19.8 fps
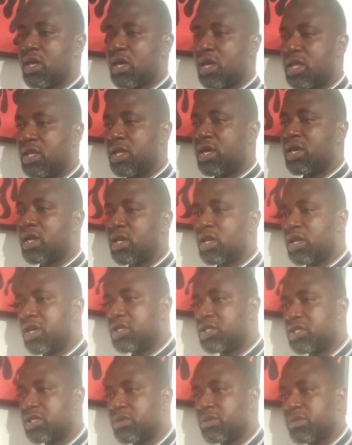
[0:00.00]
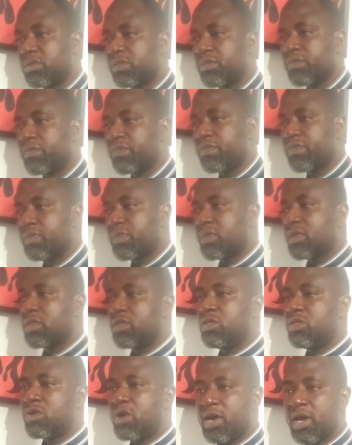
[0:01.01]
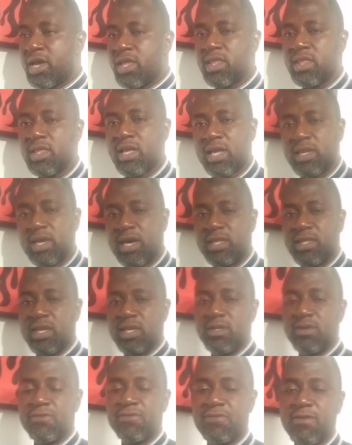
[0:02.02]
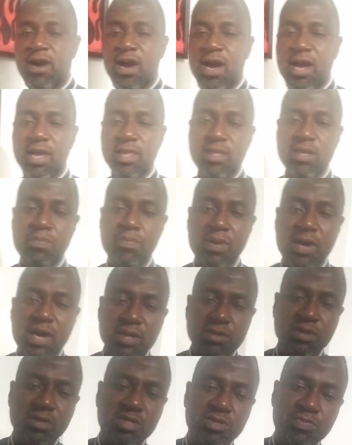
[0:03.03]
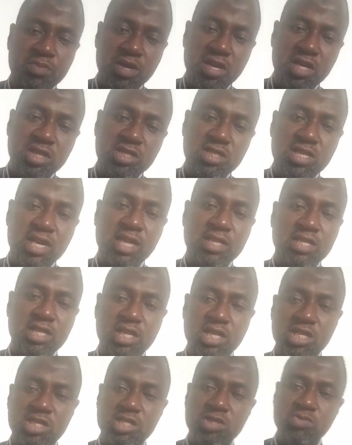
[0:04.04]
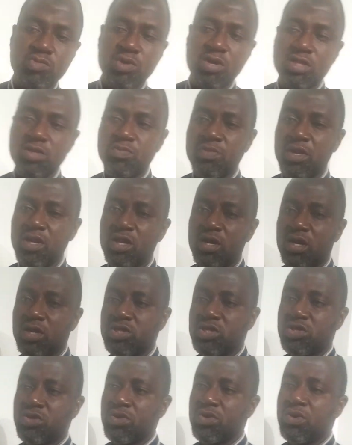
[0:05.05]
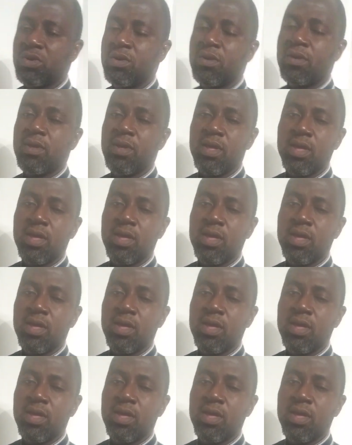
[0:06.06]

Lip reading: In English, knowing and identifying the part of speech that each word belongs to